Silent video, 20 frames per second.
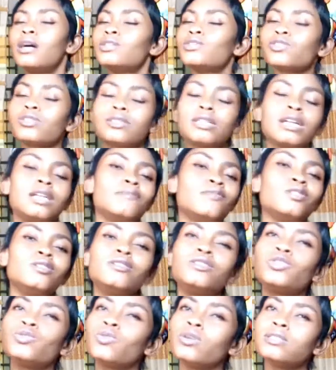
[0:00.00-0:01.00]
She was telling
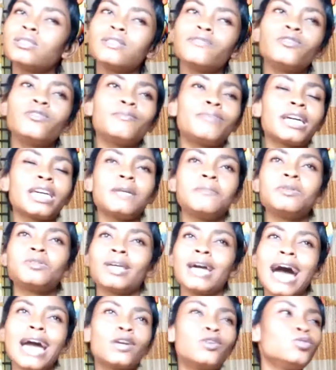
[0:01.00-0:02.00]
me, she was even begging me to,
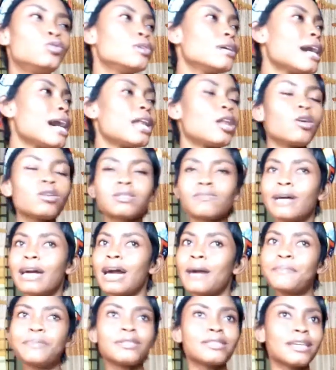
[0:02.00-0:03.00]
I lost my
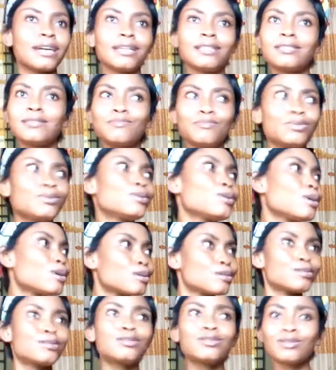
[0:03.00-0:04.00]
appetite
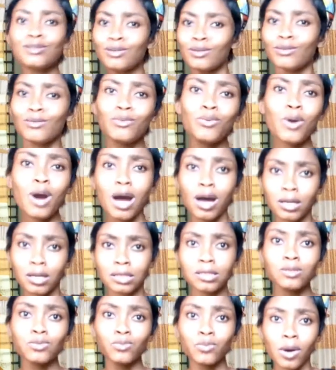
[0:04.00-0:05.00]
because
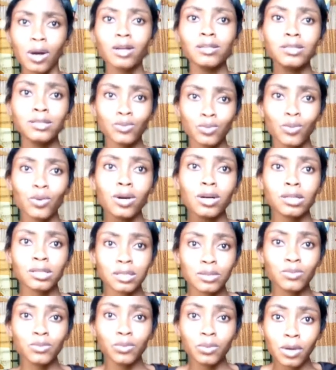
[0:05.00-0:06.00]
what?